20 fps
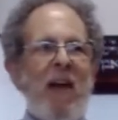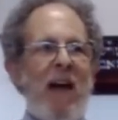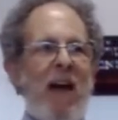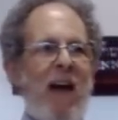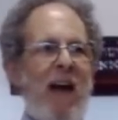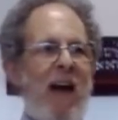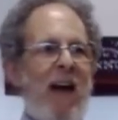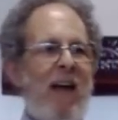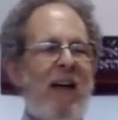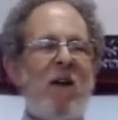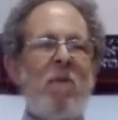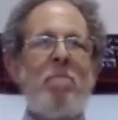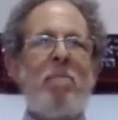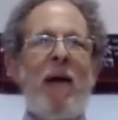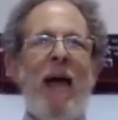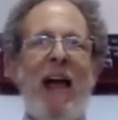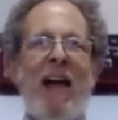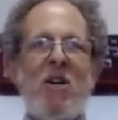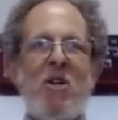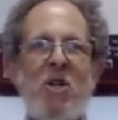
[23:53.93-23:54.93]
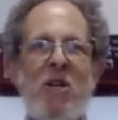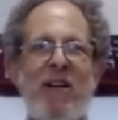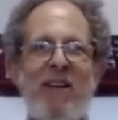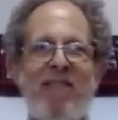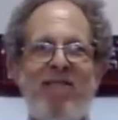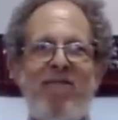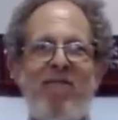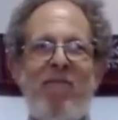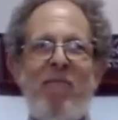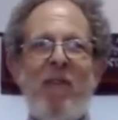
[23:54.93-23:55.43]
uh, compassion,
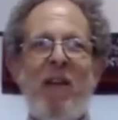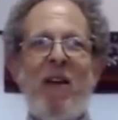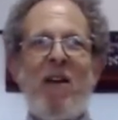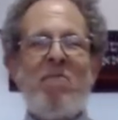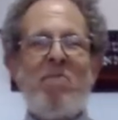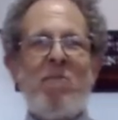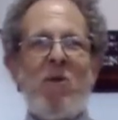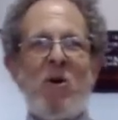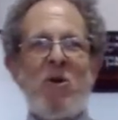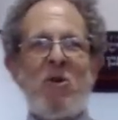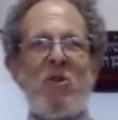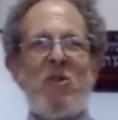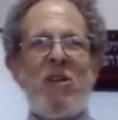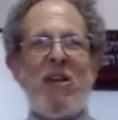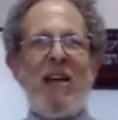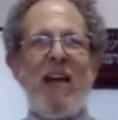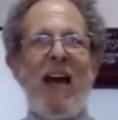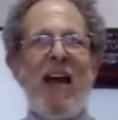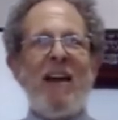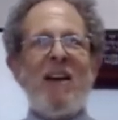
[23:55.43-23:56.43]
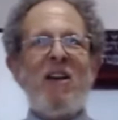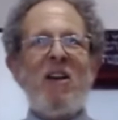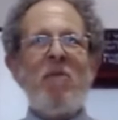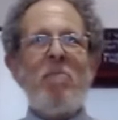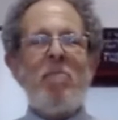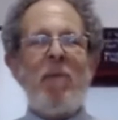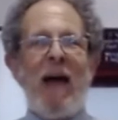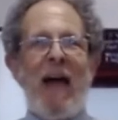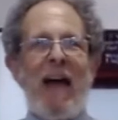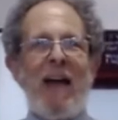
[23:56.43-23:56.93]
mercy, and
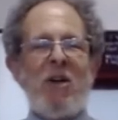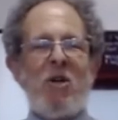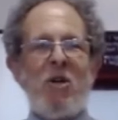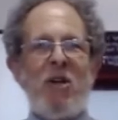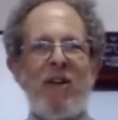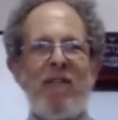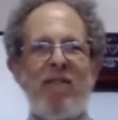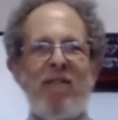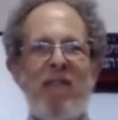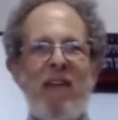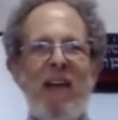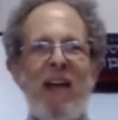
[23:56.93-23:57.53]
compassion.